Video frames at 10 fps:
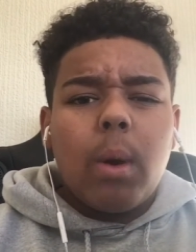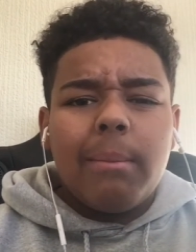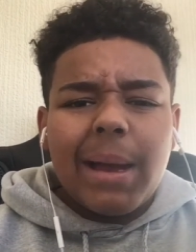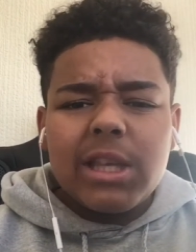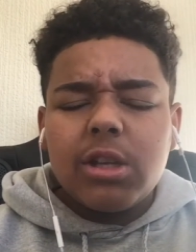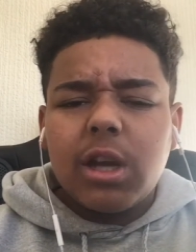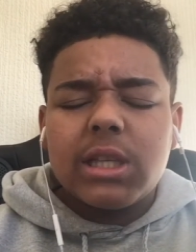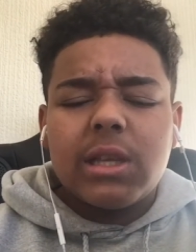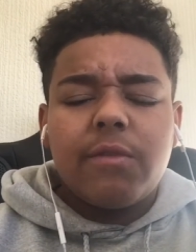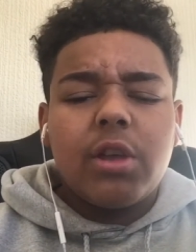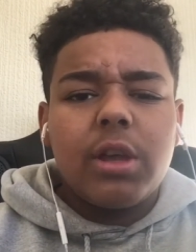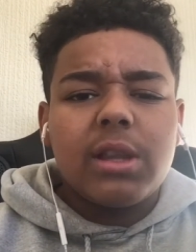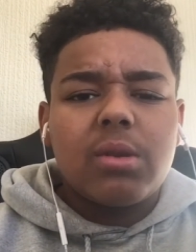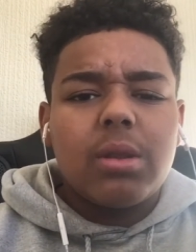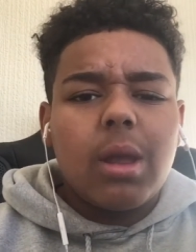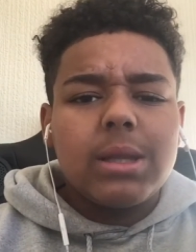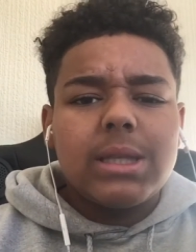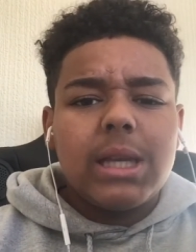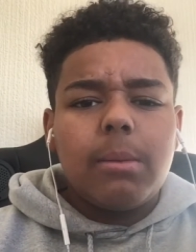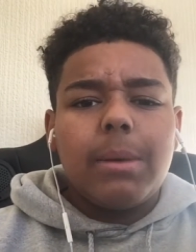Man United have turned down a
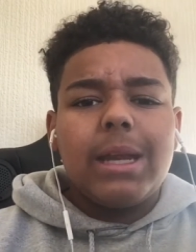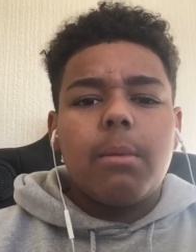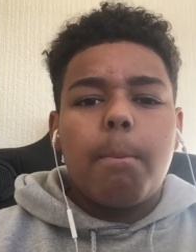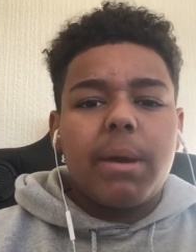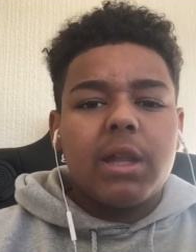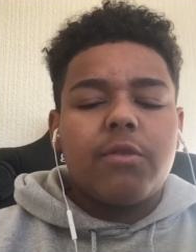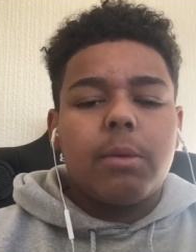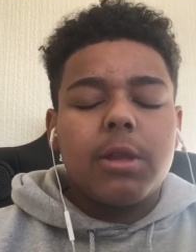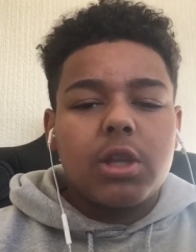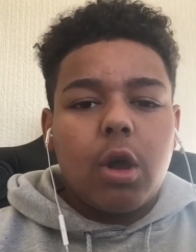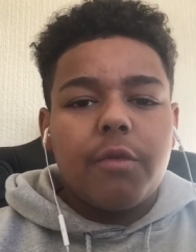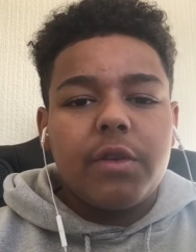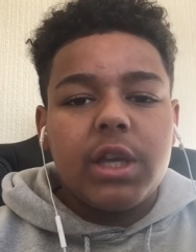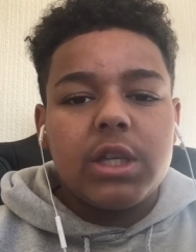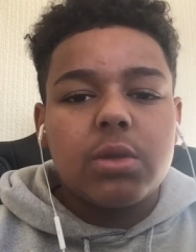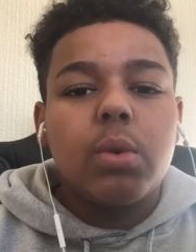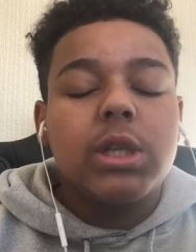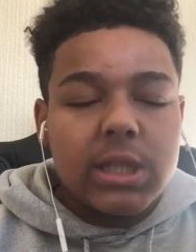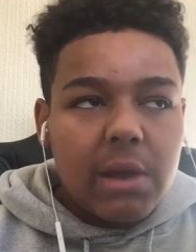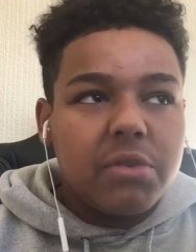nineteen million bid from the Toffees,
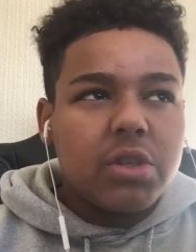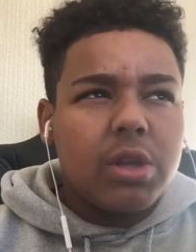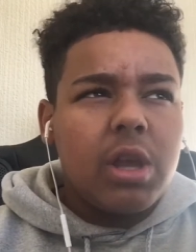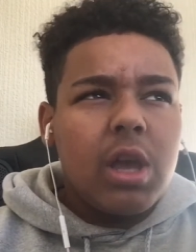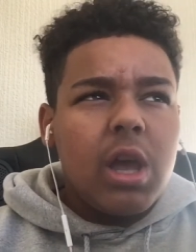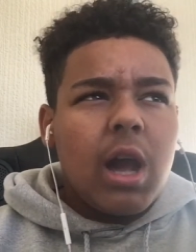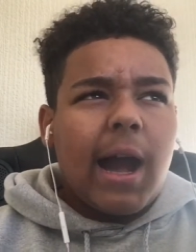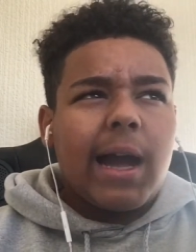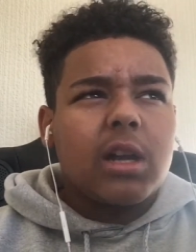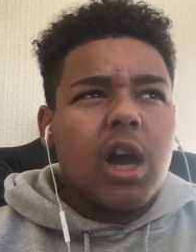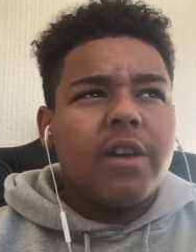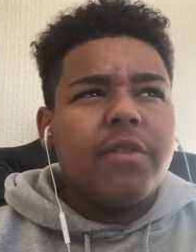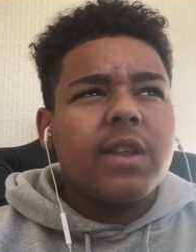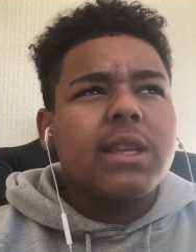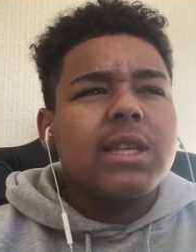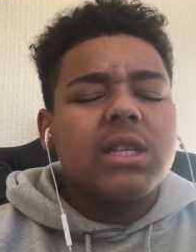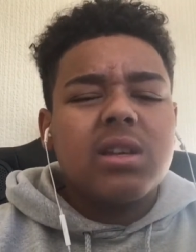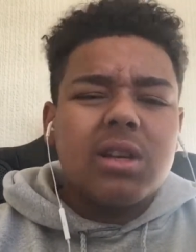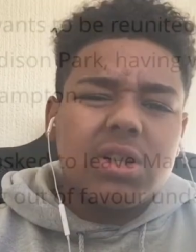which is Everton, and I think this is a